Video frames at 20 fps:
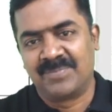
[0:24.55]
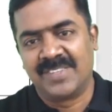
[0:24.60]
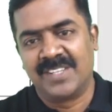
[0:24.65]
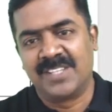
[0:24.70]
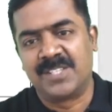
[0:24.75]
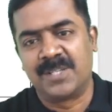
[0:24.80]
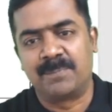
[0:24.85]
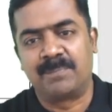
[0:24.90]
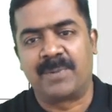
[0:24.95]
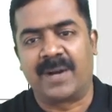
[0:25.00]

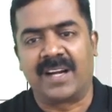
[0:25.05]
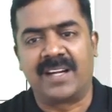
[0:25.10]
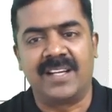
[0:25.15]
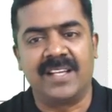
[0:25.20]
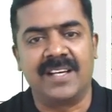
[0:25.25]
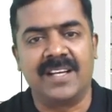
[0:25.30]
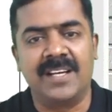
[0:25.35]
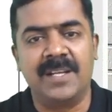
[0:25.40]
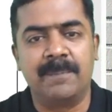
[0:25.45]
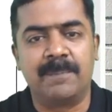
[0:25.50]
Is it
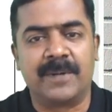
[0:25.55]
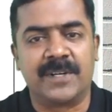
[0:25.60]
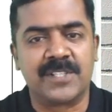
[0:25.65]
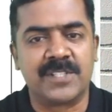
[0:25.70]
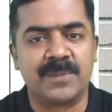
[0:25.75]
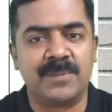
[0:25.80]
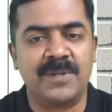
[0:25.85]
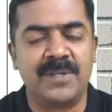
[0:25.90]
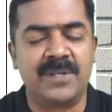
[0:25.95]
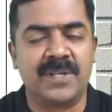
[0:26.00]
practically
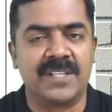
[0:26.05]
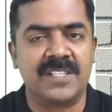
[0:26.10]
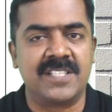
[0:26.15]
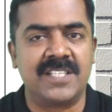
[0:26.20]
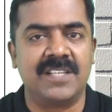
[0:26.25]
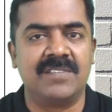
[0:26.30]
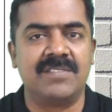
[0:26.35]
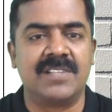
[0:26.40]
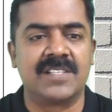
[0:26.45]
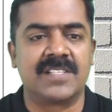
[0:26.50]
possible to
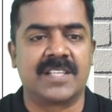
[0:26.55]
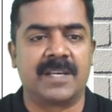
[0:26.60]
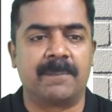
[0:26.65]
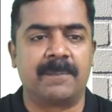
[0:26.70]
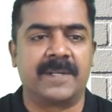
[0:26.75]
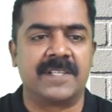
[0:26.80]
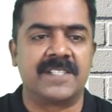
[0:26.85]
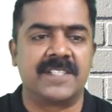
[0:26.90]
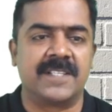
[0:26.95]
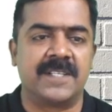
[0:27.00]
achieve this
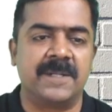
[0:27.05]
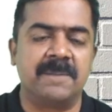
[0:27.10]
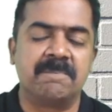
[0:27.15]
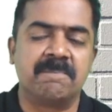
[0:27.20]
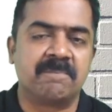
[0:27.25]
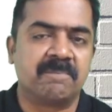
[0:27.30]
capacity?